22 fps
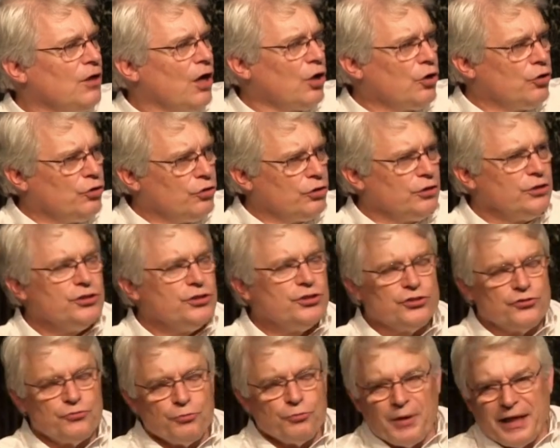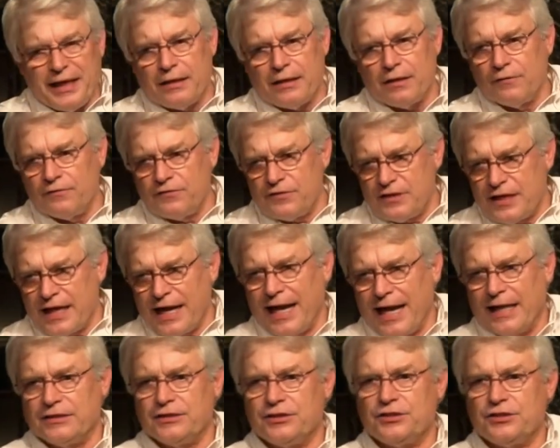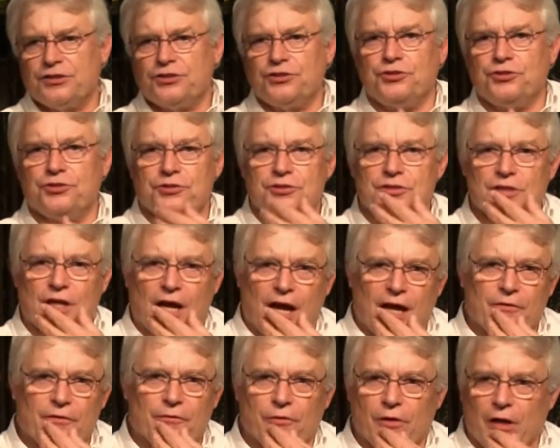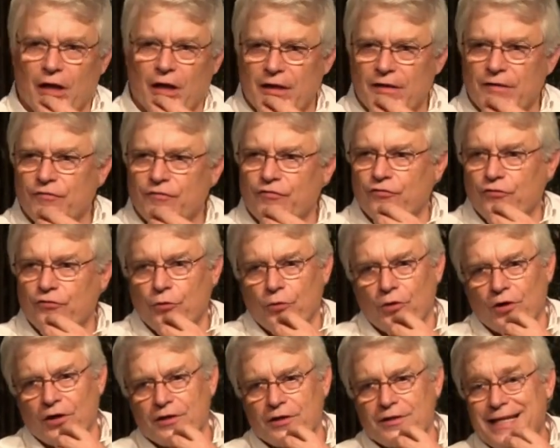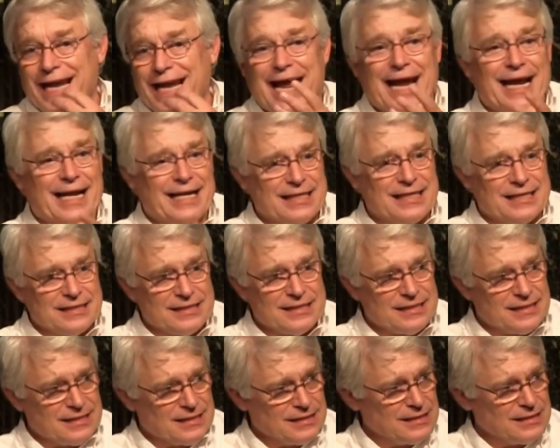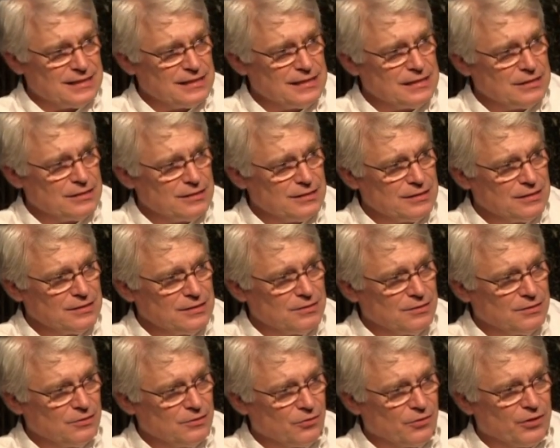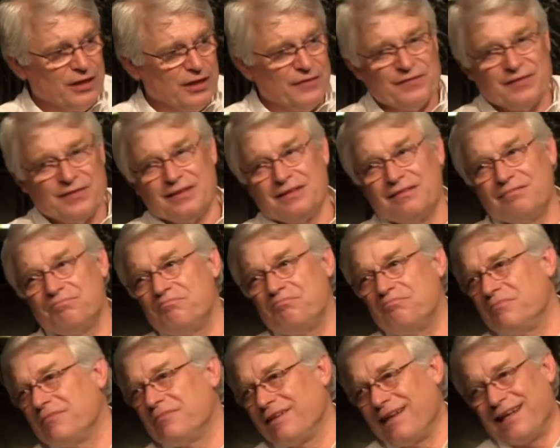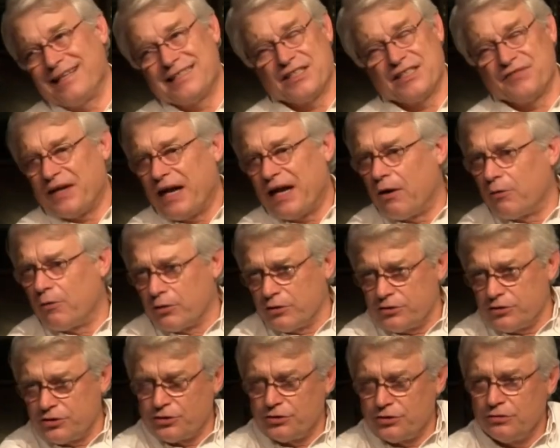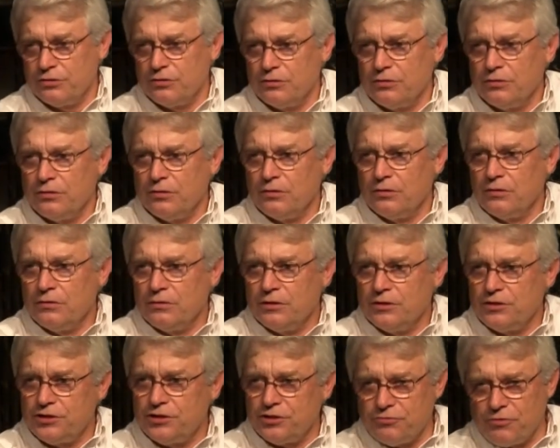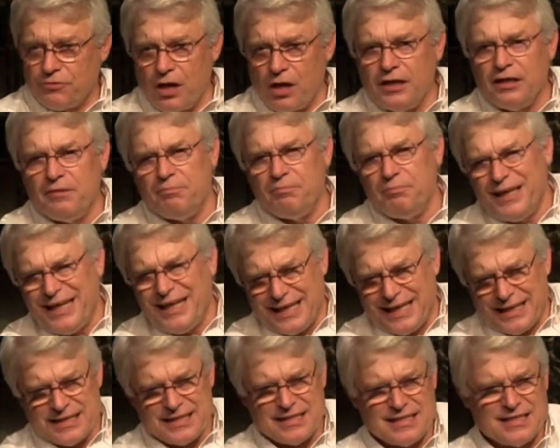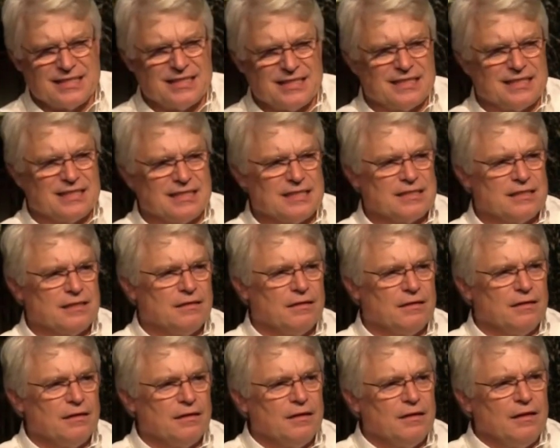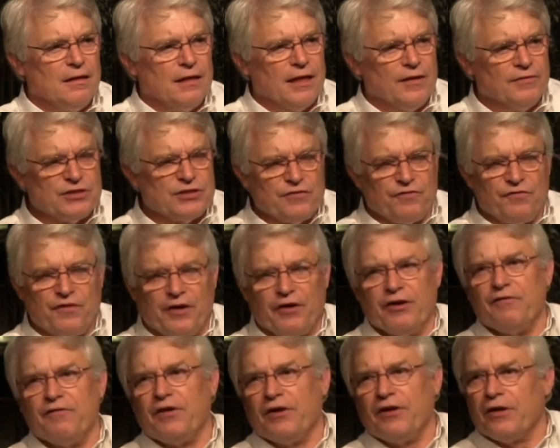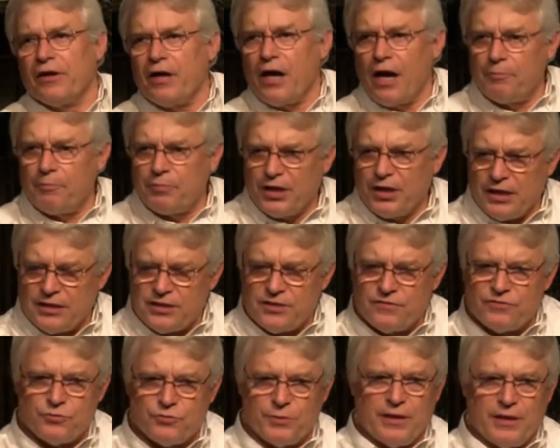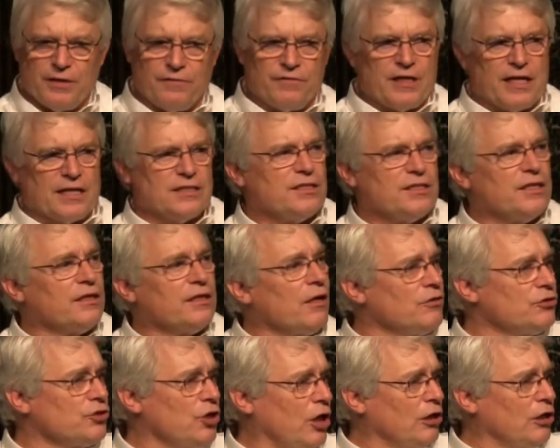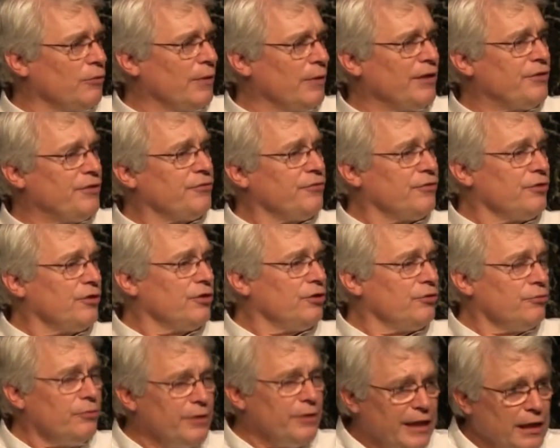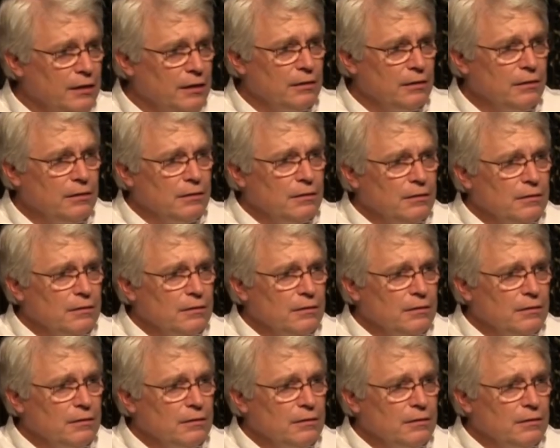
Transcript: A good suite of tests should not run for days, or even lots of hours. It should run in minutes. If it's a very, very comprehensive suite of tests that goes all the way through the GUI,